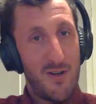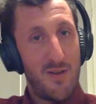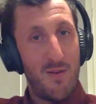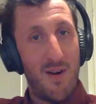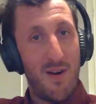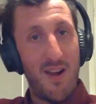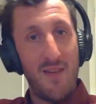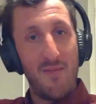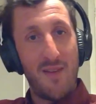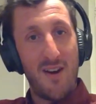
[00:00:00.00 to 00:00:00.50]

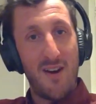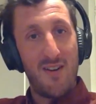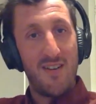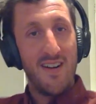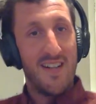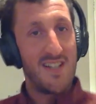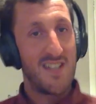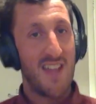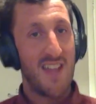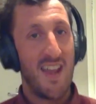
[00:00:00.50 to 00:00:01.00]
while I'm
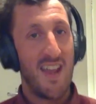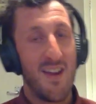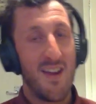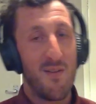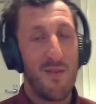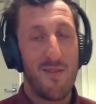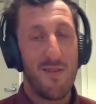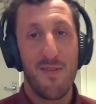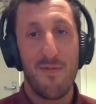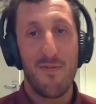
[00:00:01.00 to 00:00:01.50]
currently staying
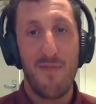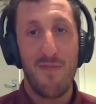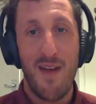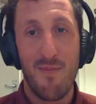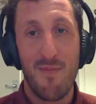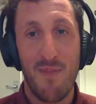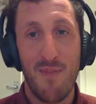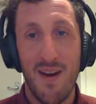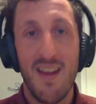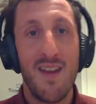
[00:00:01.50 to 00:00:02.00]
with the
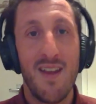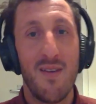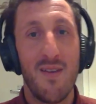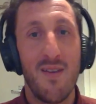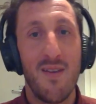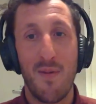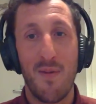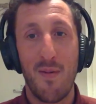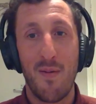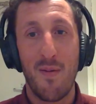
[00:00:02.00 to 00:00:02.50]
family, with
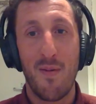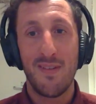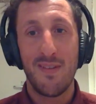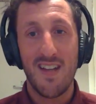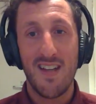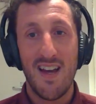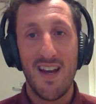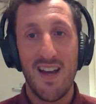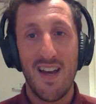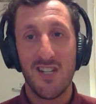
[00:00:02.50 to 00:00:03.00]
my mum and
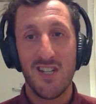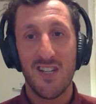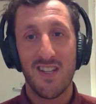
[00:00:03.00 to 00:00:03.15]
dad.